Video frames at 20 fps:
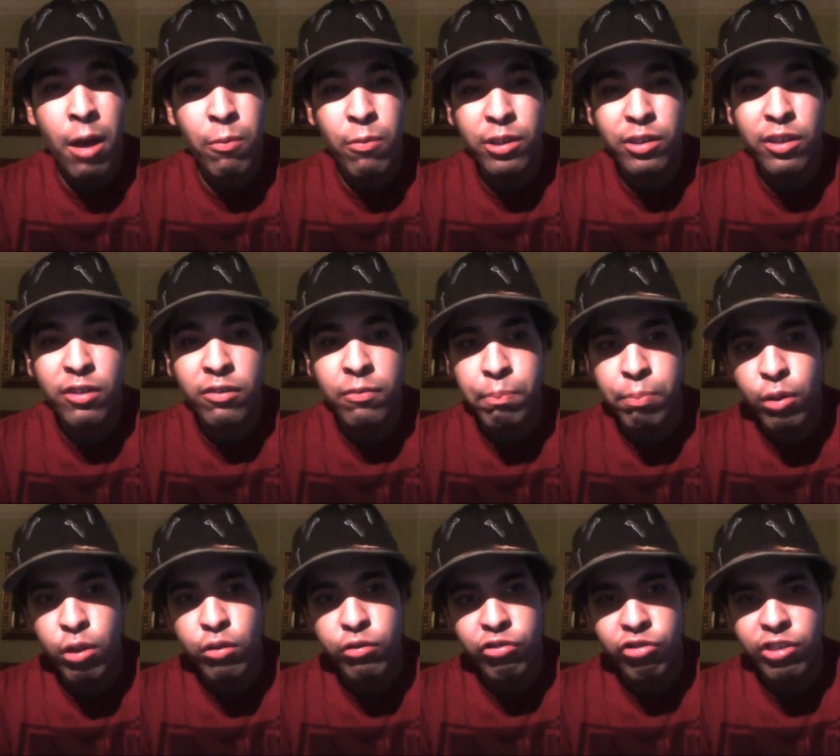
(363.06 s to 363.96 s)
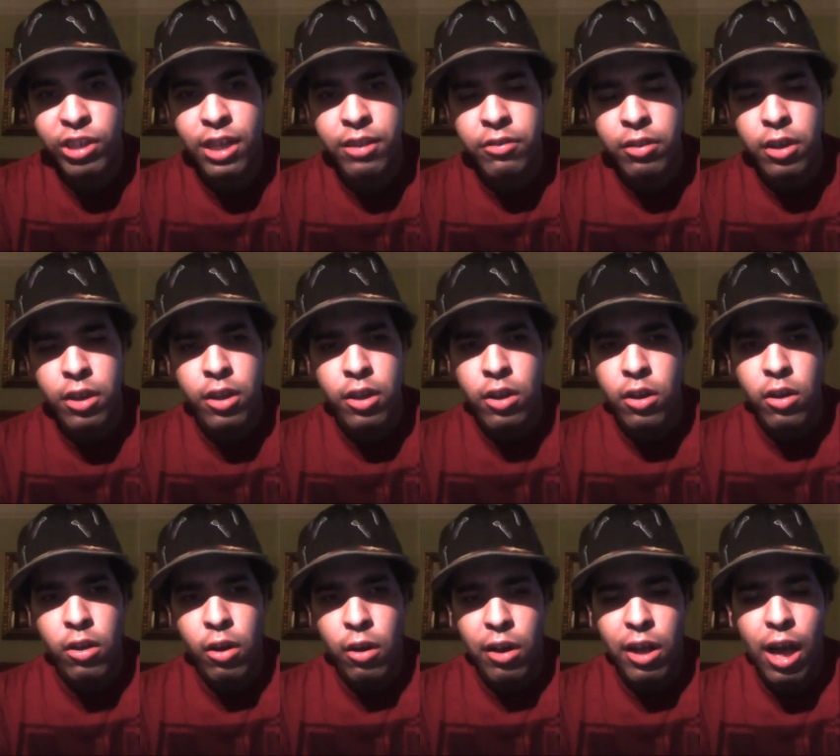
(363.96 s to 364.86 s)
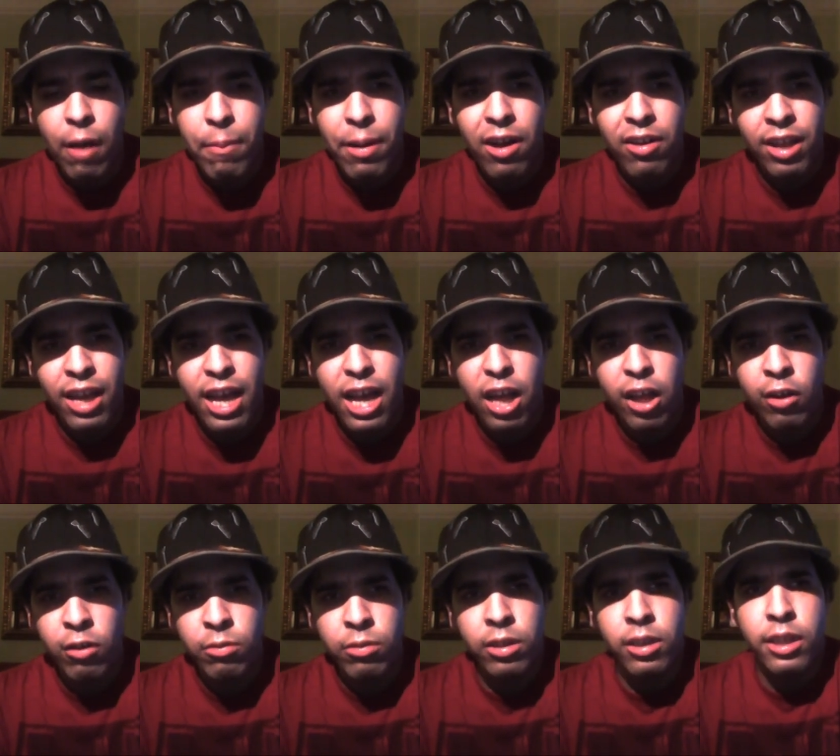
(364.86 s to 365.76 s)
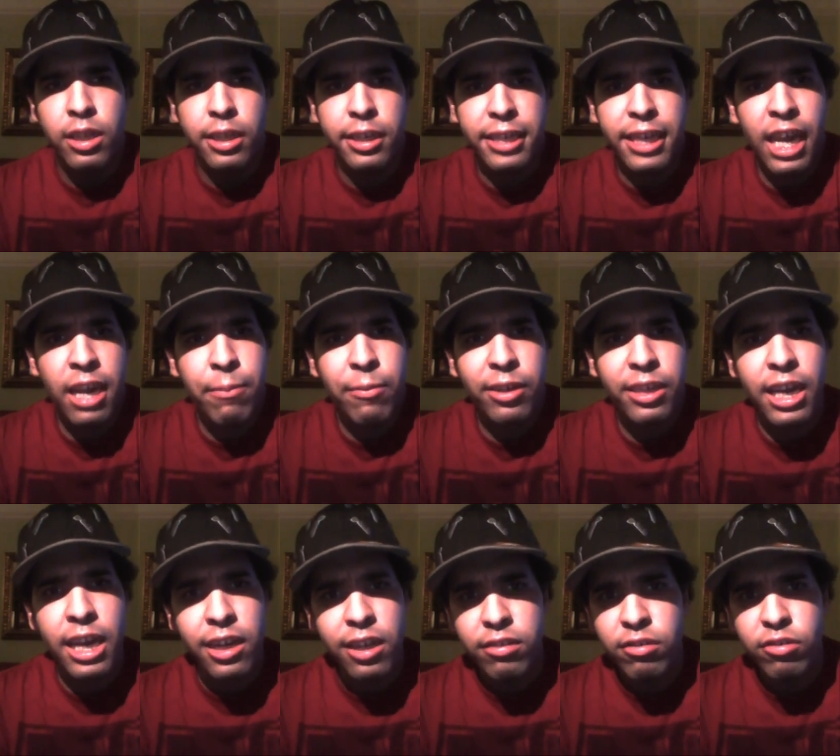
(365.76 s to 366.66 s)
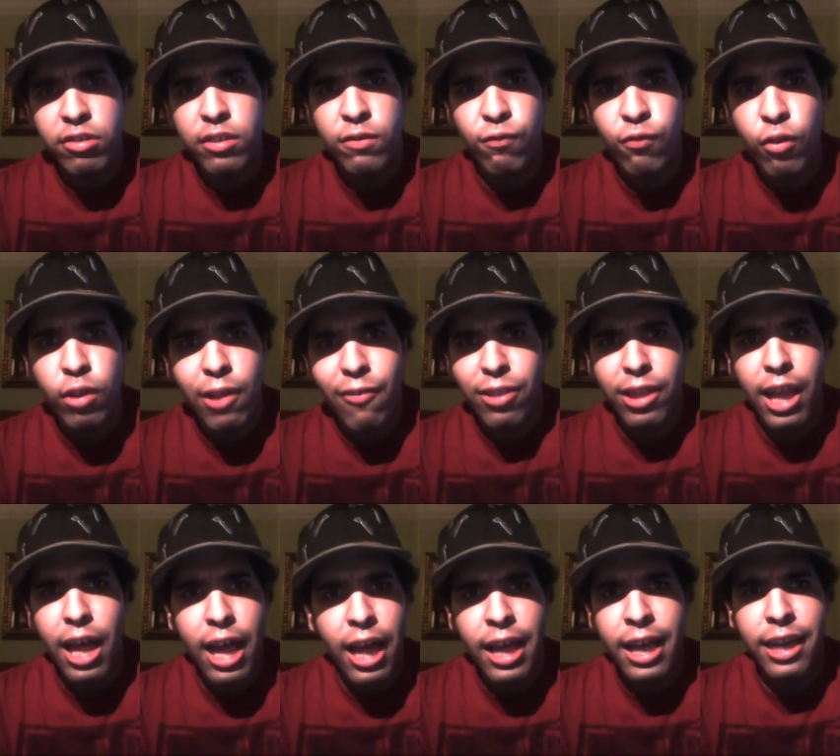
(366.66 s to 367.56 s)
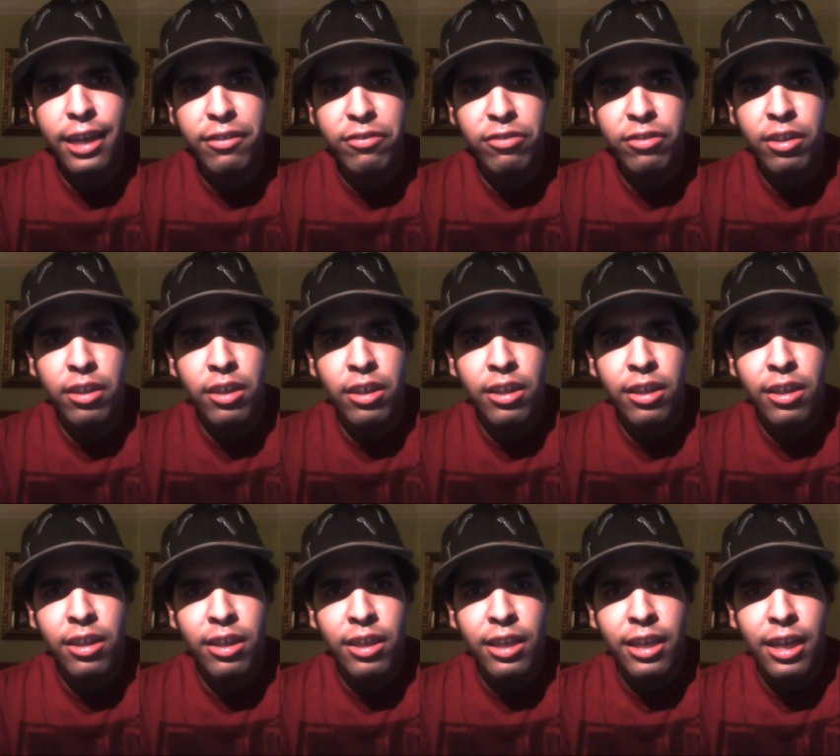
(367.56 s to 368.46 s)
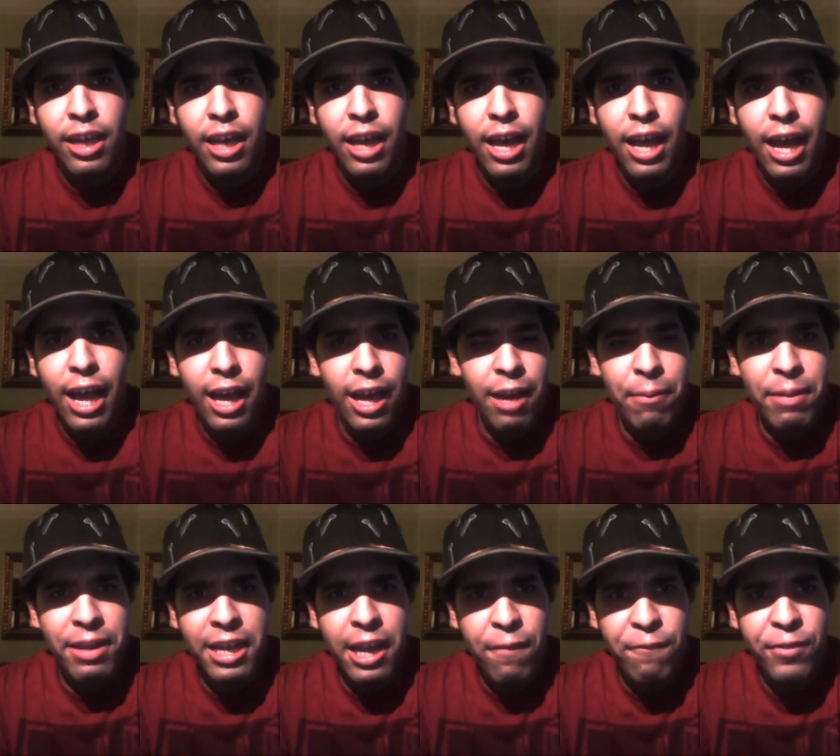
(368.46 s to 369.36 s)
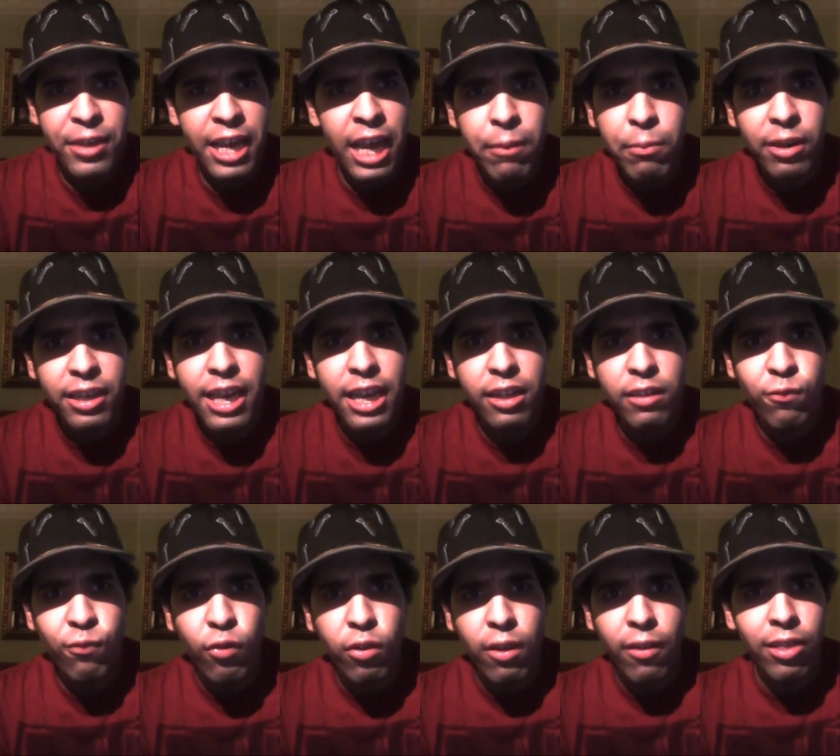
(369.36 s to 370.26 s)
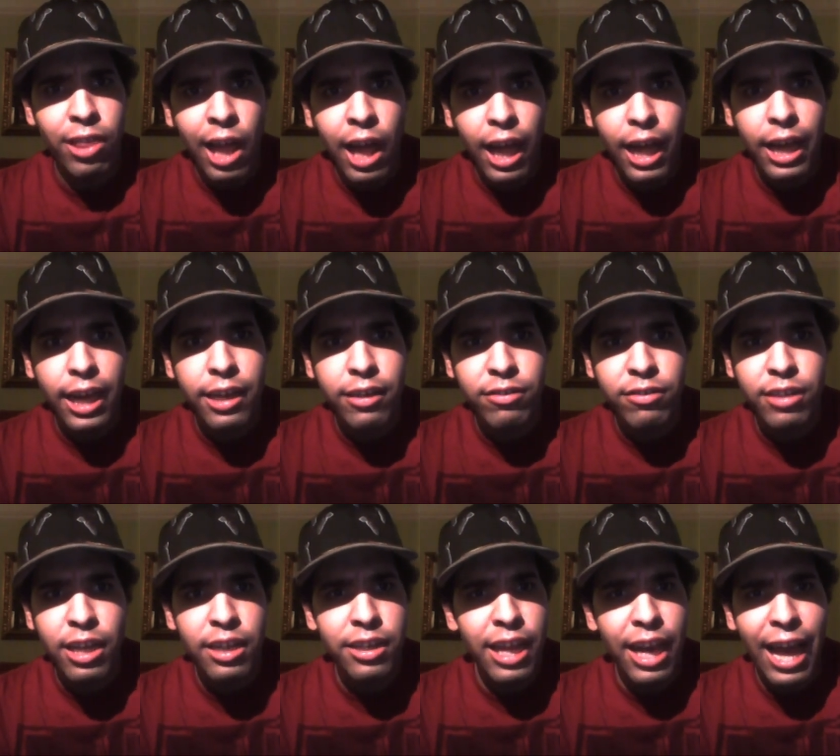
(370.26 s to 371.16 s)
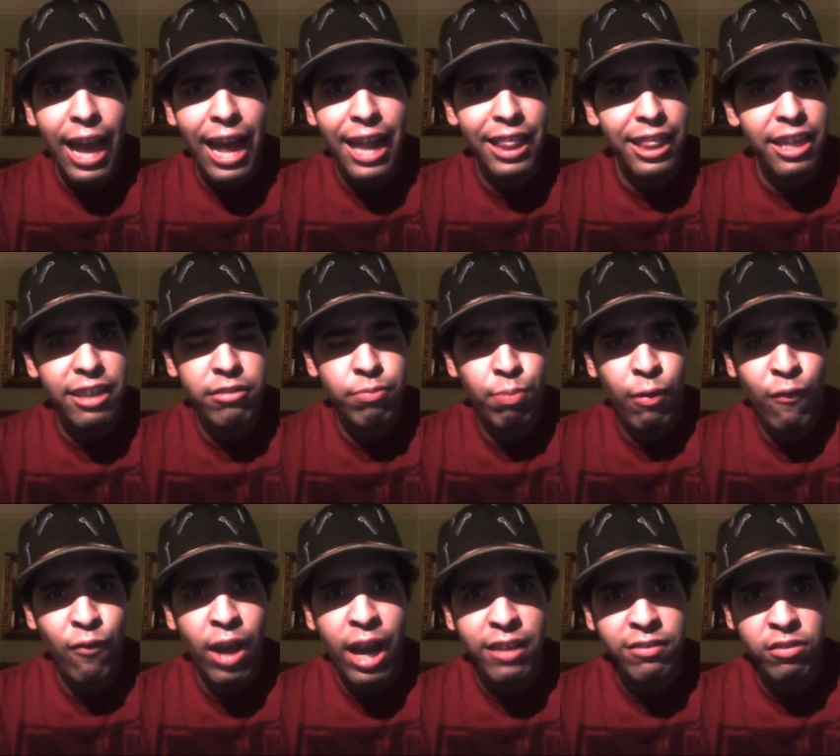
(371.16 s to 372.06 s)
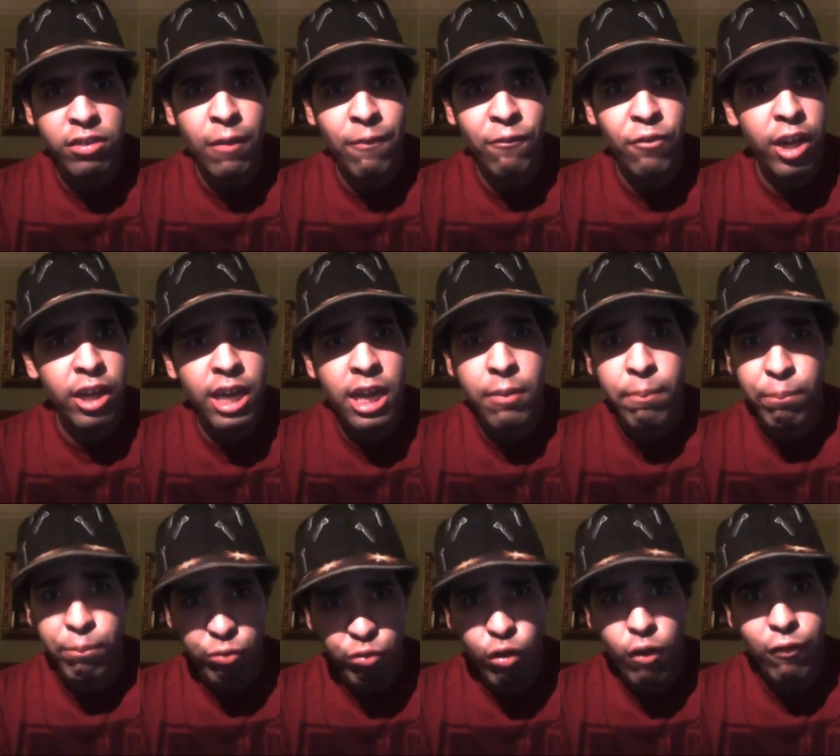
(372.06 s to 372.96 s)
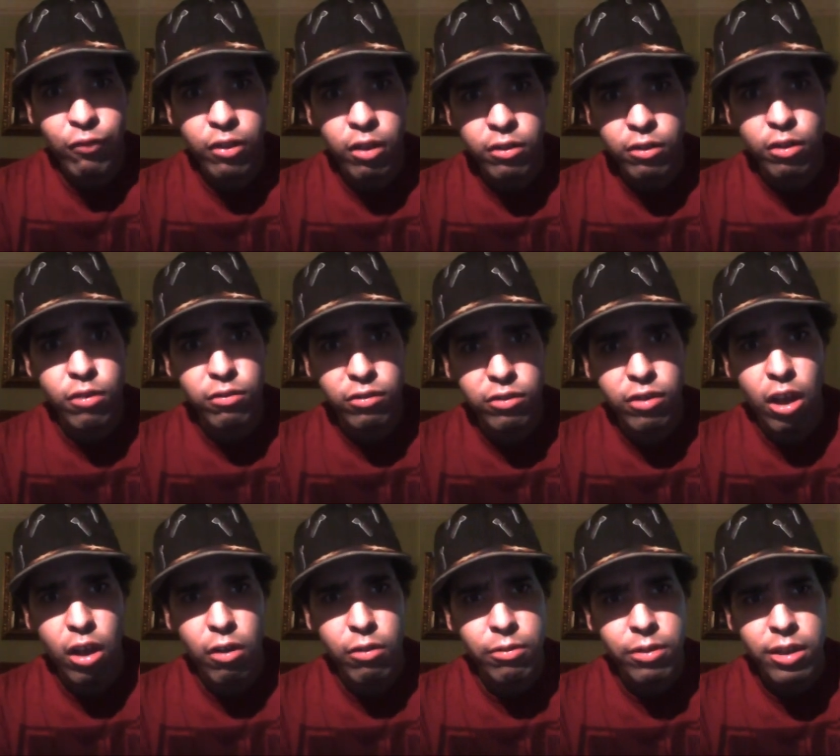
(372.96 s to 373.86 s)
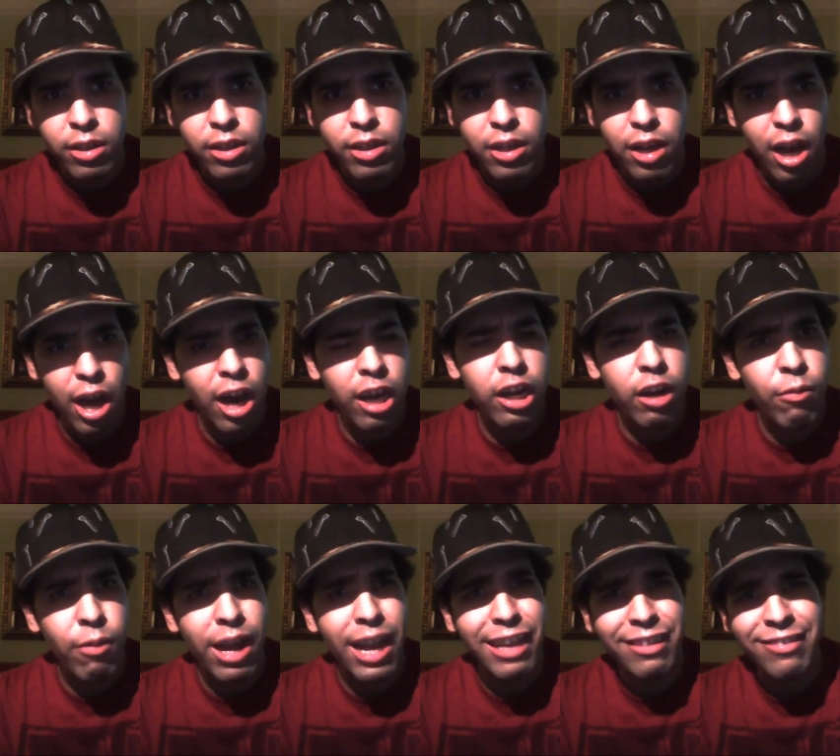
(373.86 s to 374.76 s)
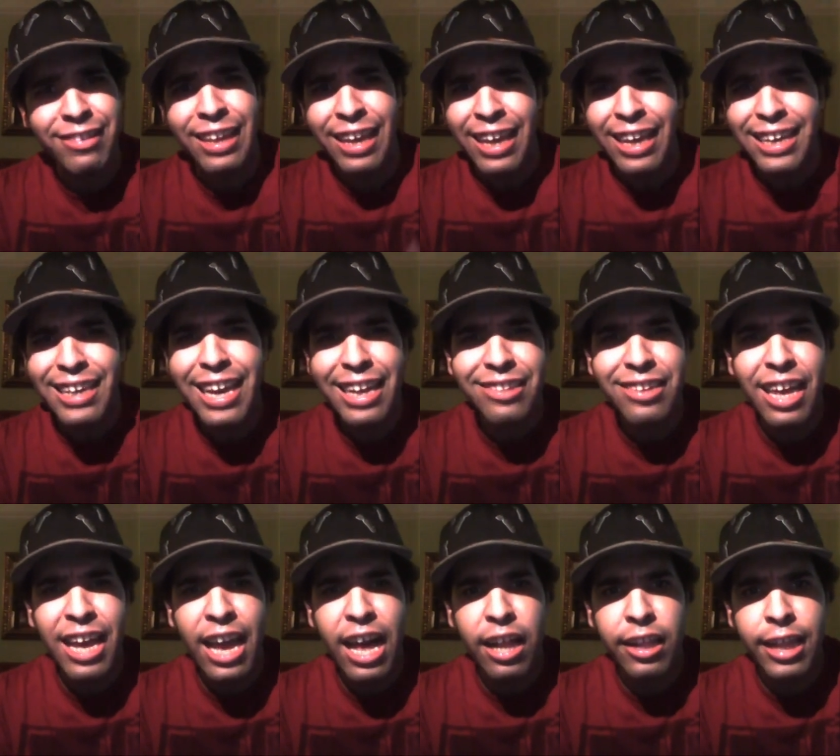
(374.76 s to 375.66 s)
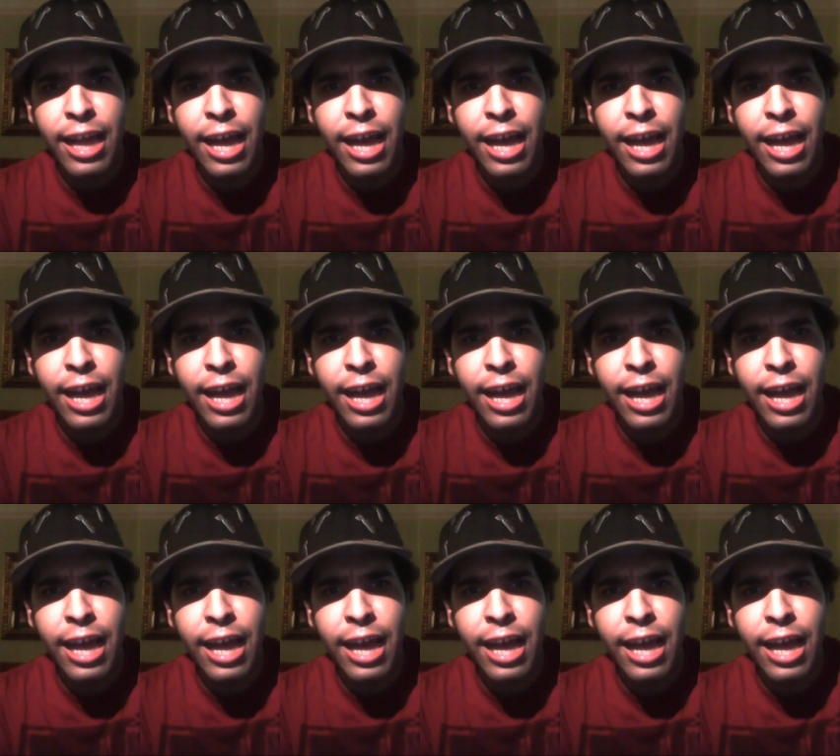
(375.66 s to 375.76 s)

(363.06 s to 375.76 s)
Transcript: with this bullshit about how Gamergate is just full of lies. I mean, if Gamergate is full of lies, then at least provide some fucking proof to do so. Otherwise, get the hell.